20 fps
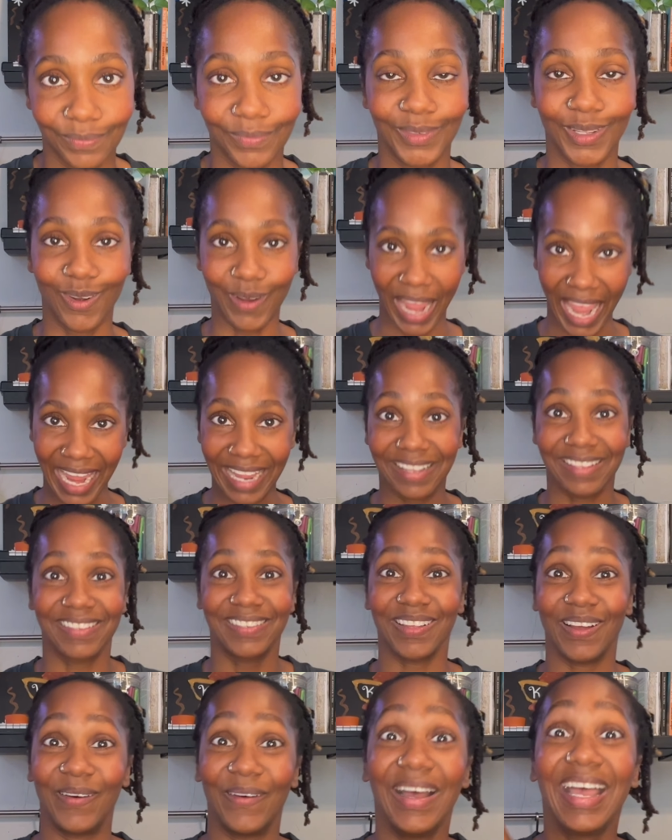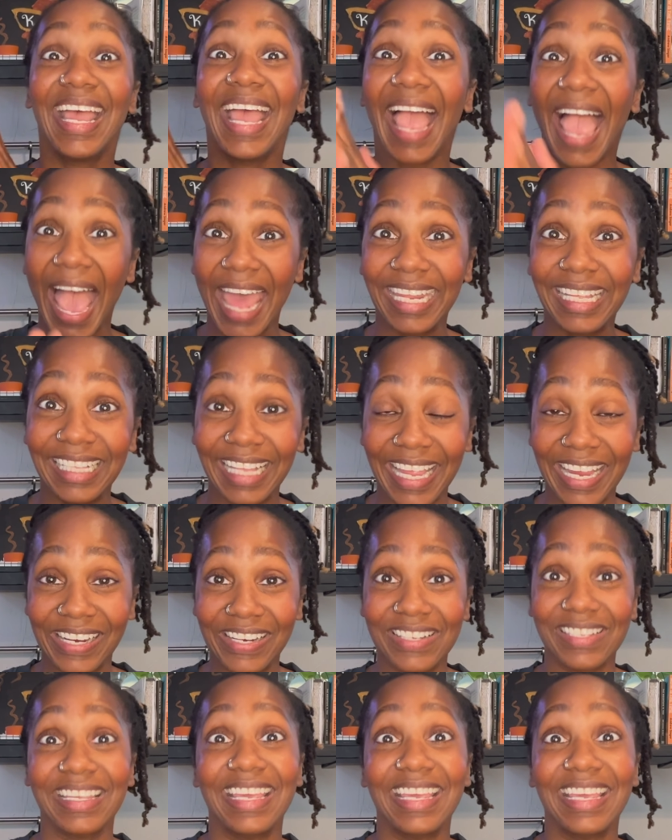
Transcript: Okay, so adding layers.